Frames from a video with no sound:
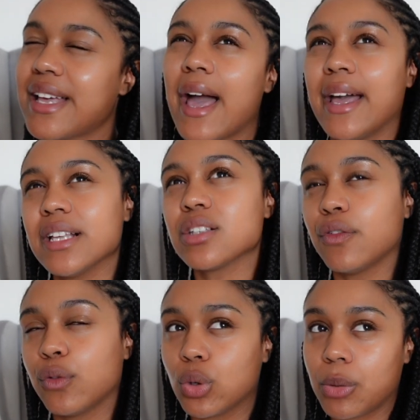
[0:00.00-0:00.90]
yeah, it is
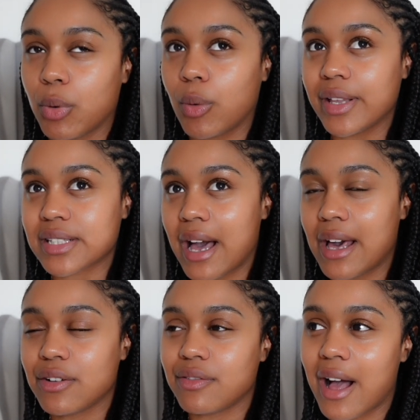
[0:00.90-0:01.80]
affordable. It's
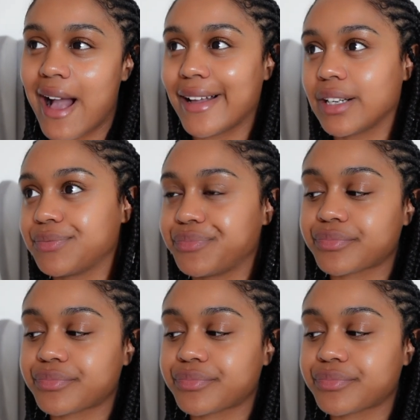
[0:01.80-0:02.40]
kind of like